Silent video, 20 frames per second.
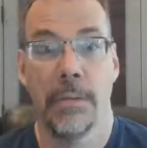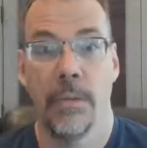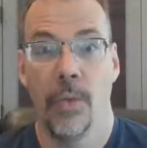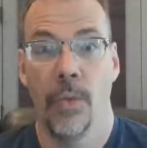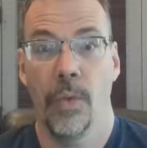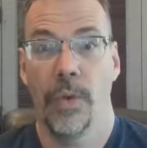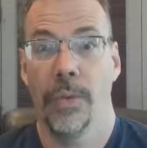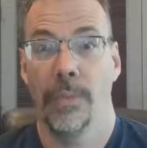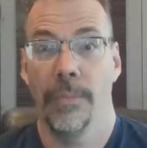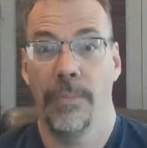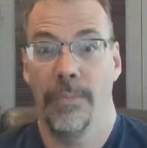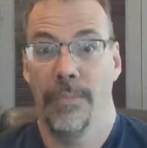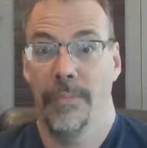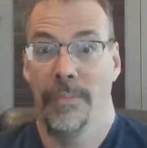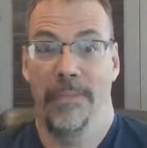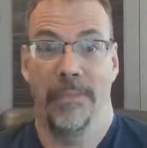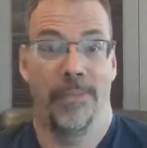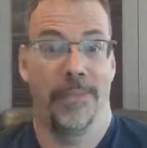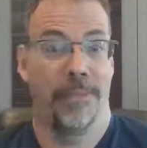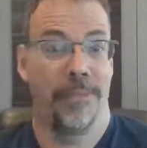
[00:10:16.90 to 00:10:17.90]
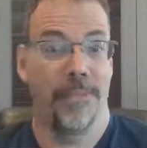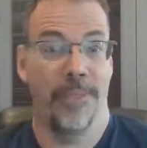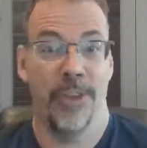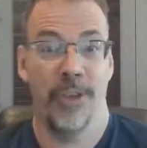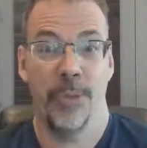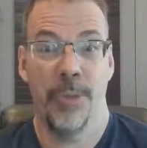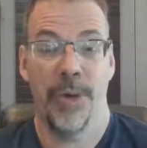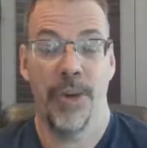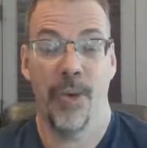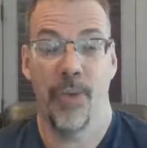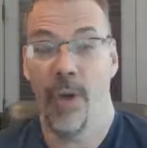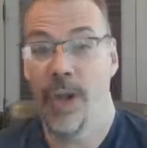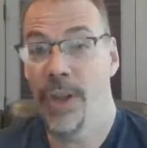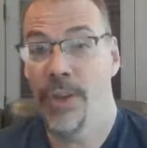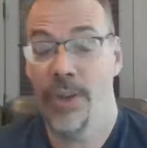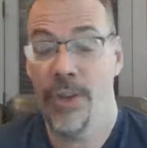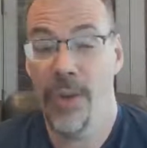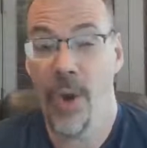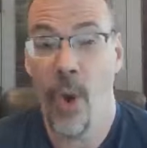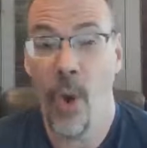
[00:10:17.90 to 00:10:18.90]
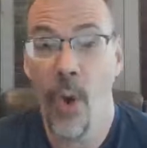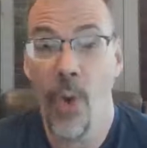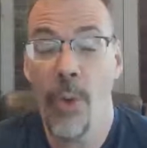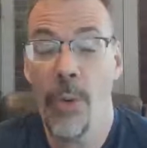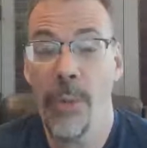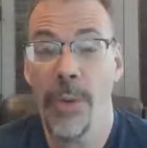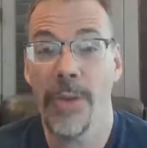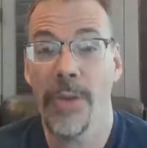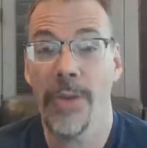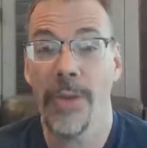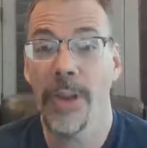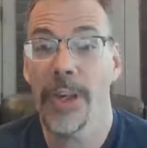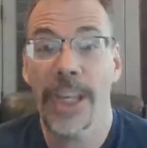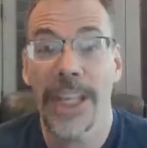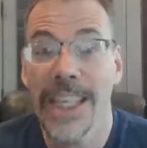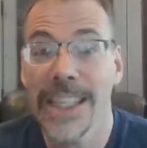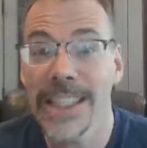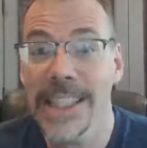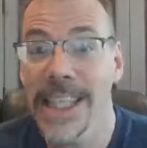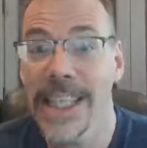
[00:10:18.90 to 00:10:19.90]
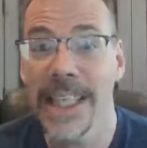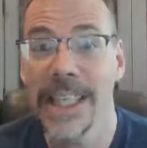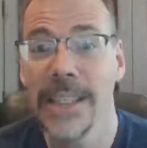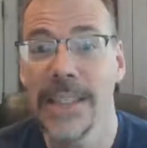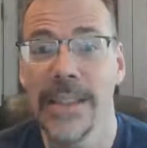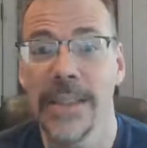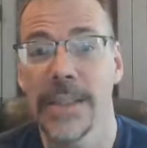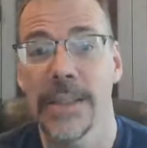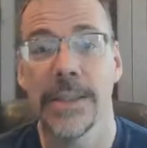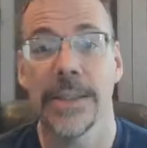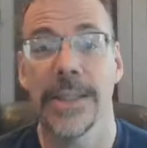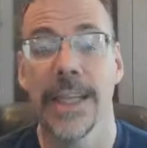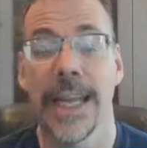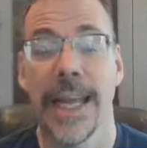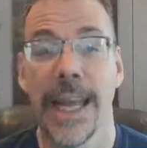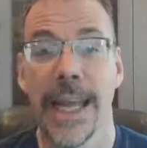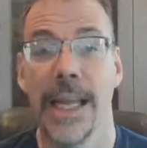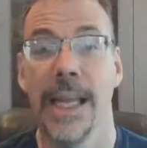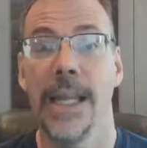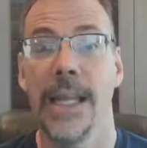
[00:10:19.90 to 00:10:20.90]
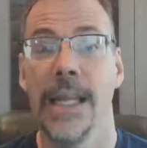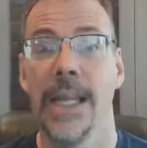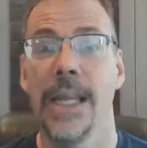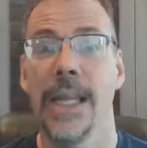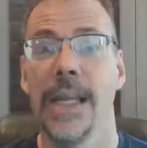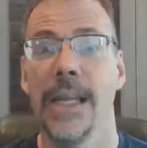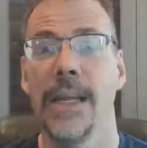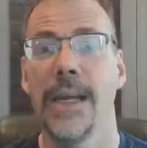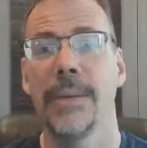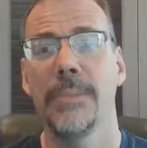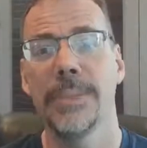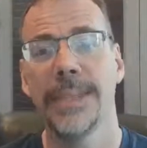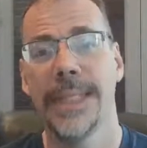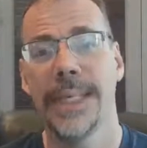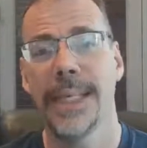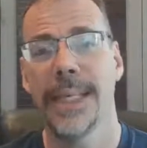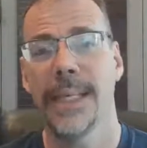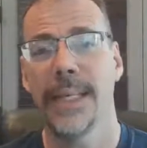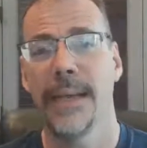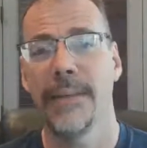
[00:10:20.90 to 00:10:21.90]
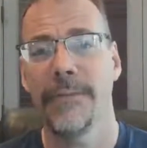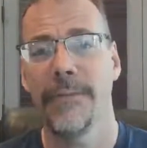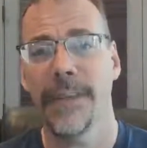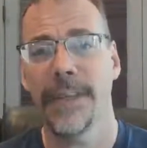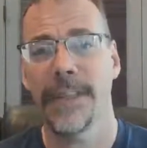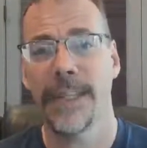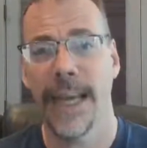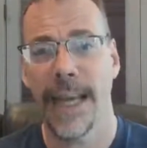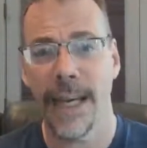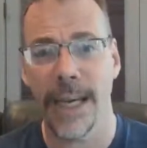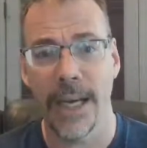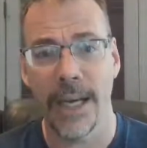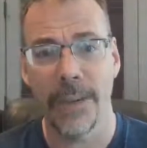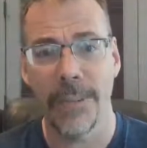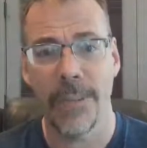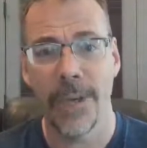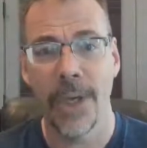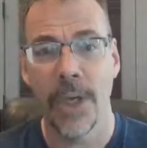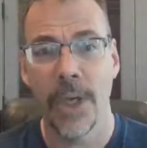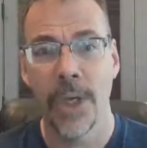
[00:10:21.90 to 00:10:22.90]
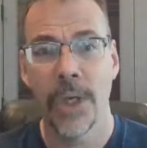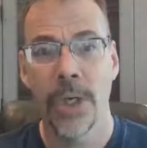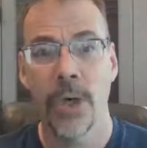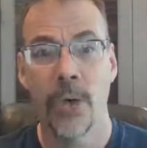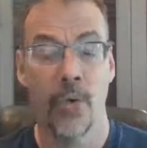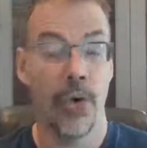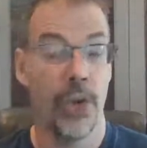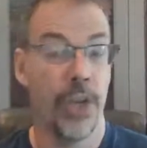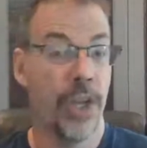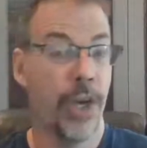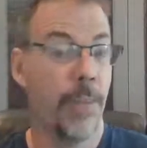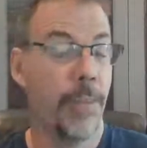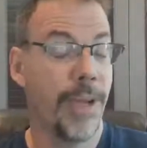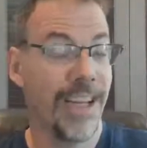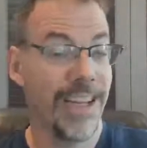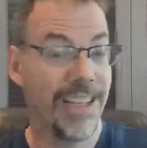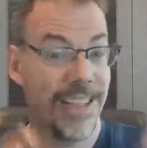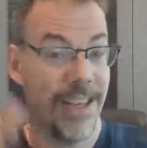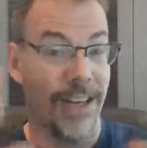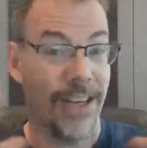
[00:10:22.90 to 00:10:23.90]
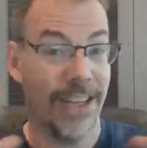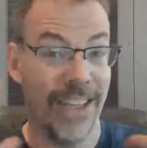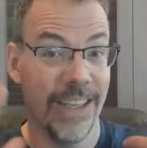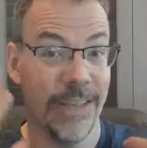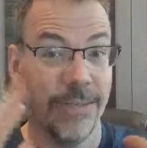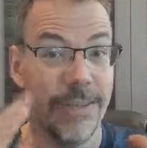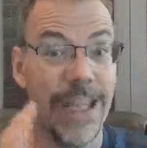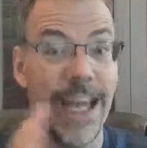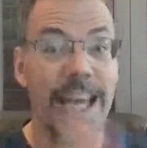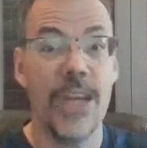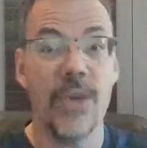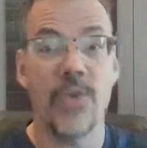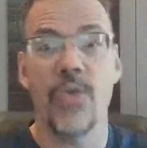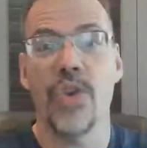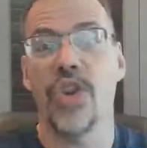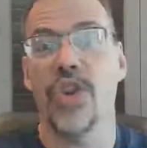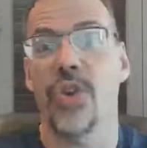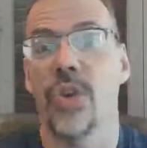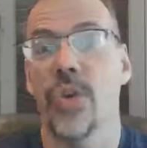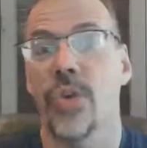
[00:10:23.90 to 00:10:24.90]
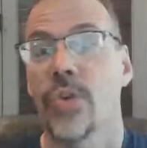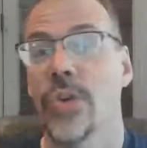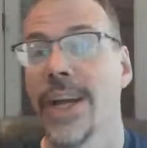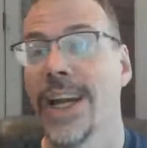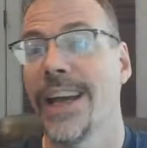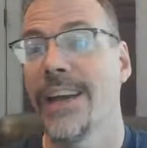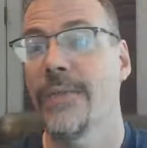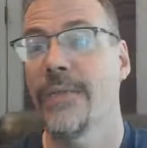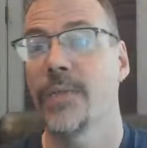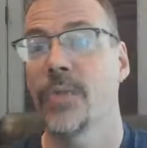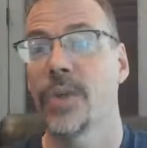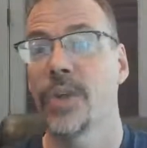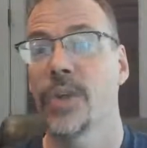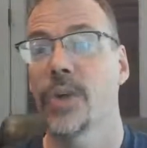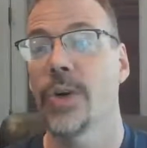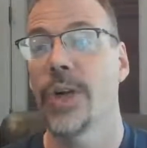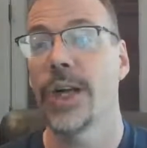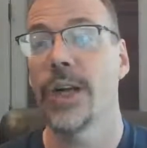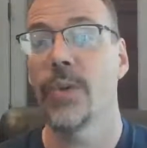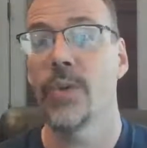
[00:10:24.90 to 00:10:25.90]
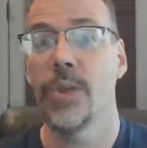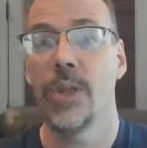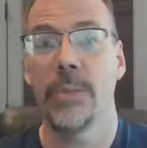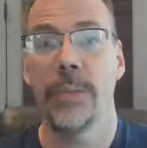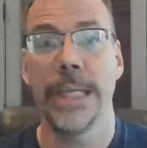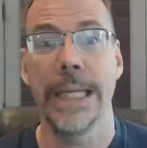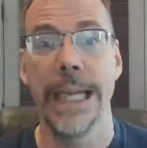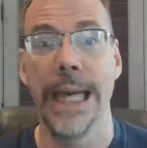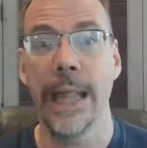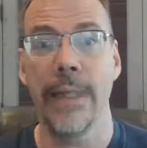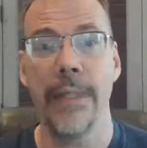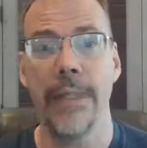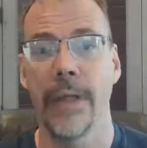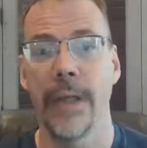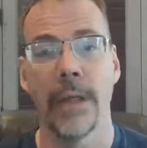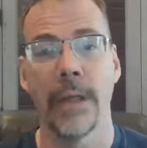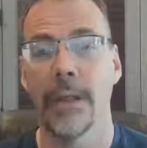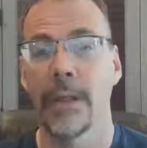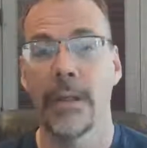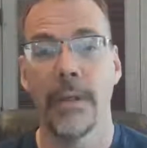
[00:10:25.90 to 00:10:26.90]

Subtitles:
Would the spirit run home and look at its kids and say, hey, I'm dead, I fucked that up? Would there be a tunnel of light? Would you go to heaven? Would you go to hell? Would there be nothing?